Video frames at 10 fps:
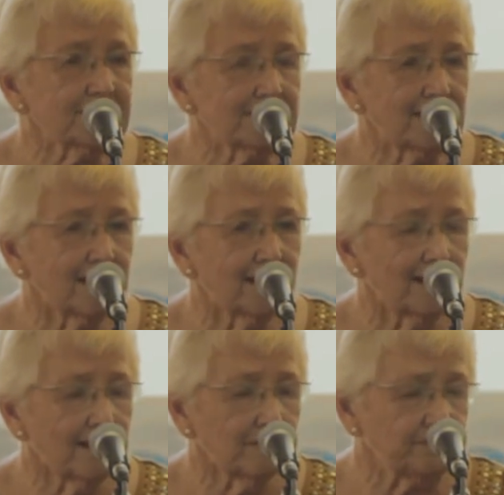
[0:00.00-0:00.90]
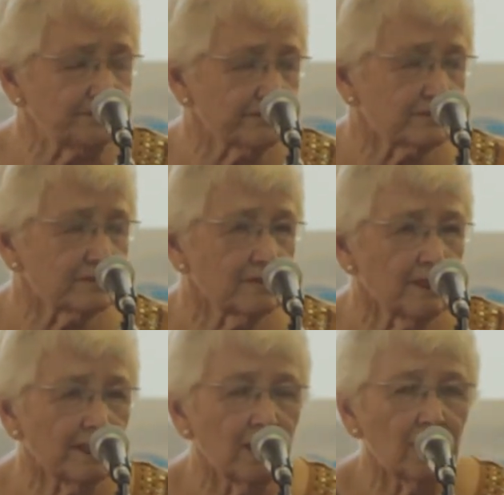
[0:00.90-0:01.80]
steadily,
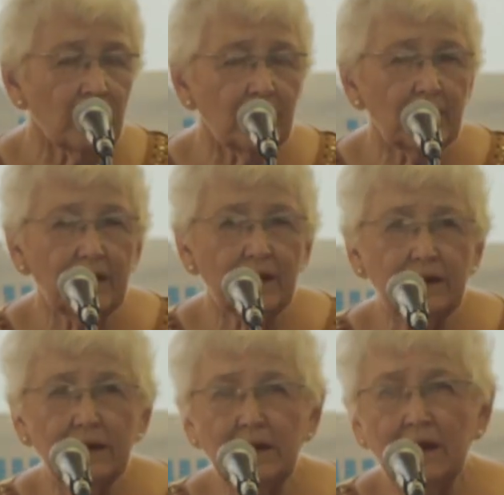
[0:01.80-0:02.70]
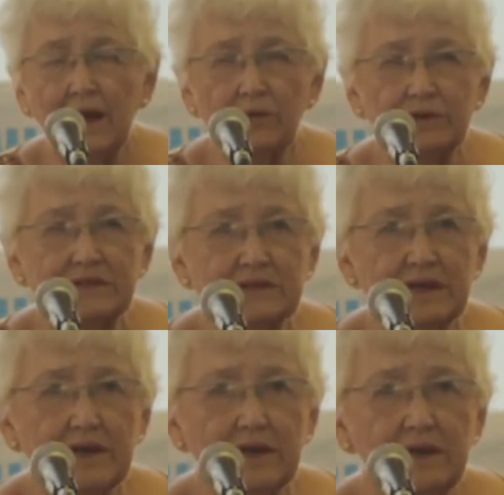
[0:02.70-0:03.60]
and I would
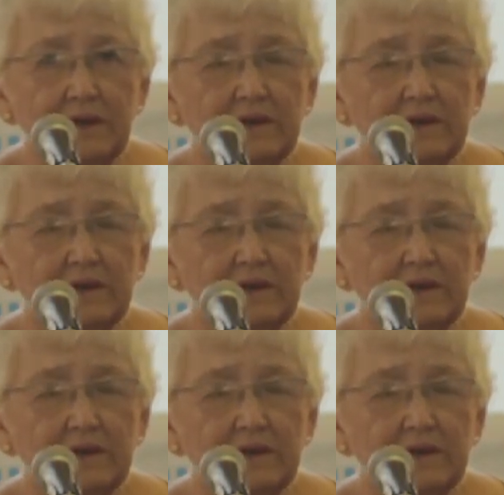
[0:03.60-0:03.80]
say